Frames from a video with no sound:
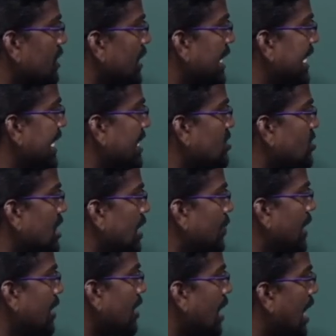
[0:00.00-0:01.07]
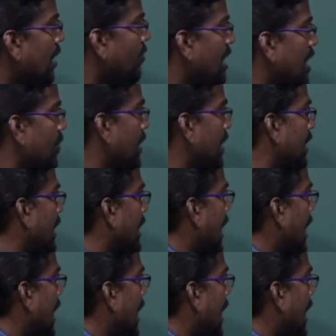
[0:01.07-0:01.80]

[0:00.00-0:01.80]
Nearest carbon alpha carbon.